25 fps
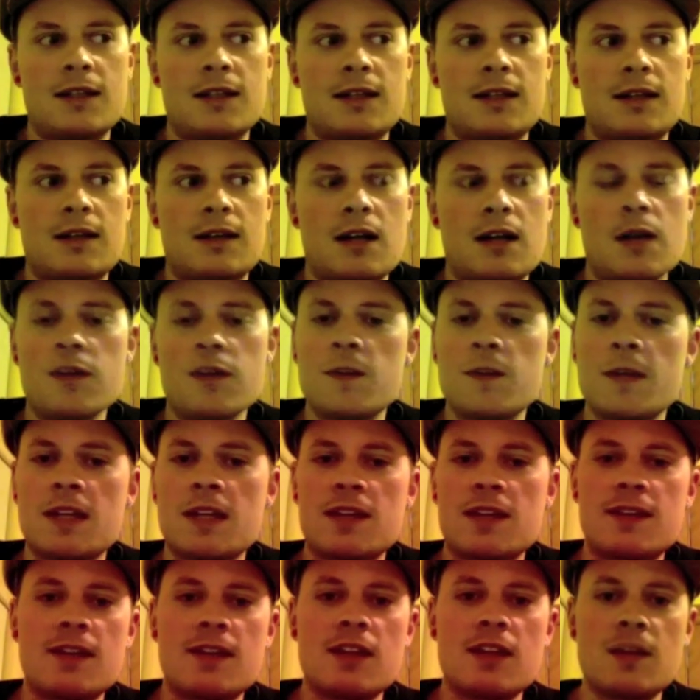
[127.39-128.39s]
I was a bit
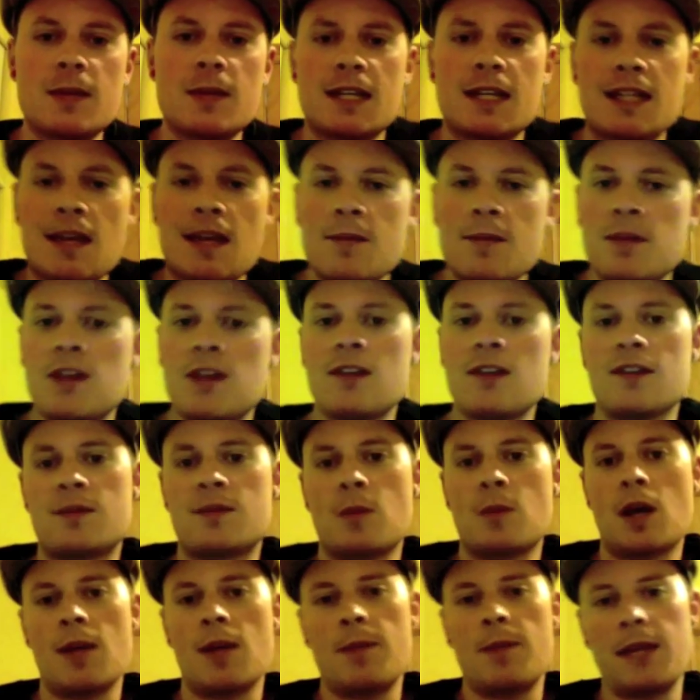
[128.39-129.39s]
concerned about that because
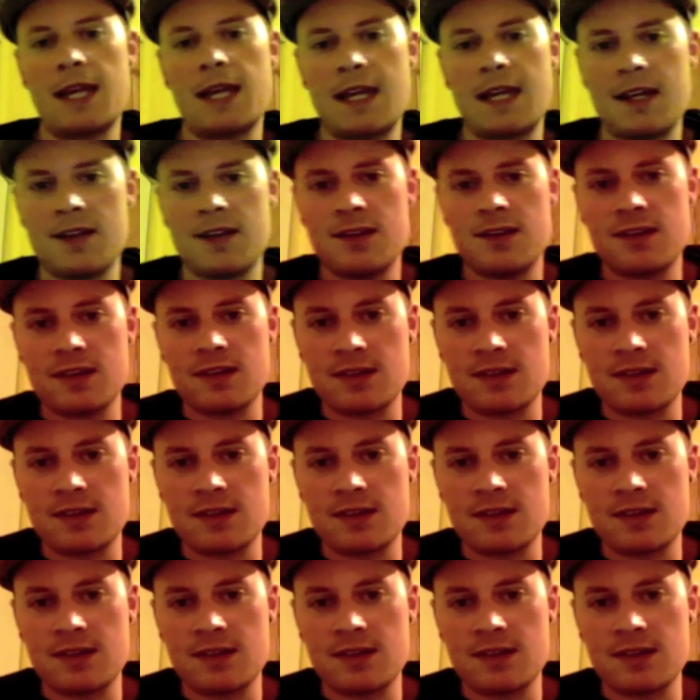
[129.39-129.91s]
my plans